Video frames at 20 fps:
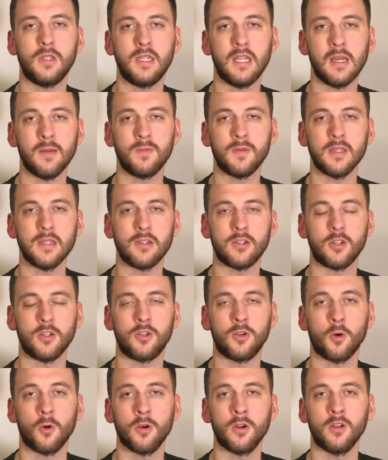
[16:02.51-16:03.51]
tips, and
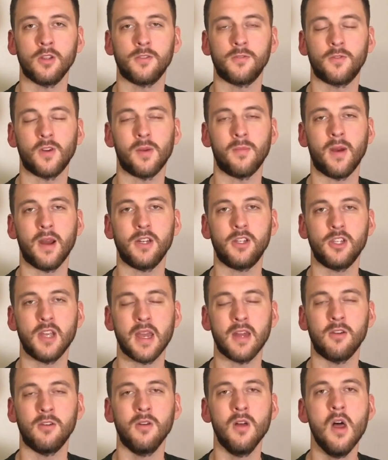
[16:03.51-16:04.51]
tutorials from my
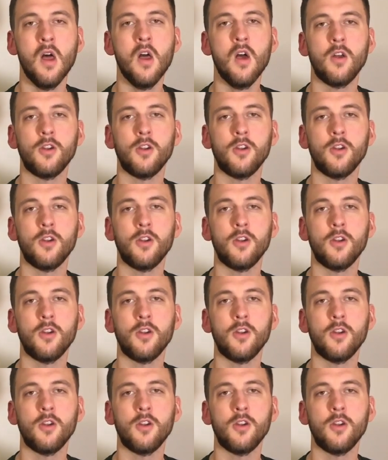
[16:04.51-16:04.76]
channel,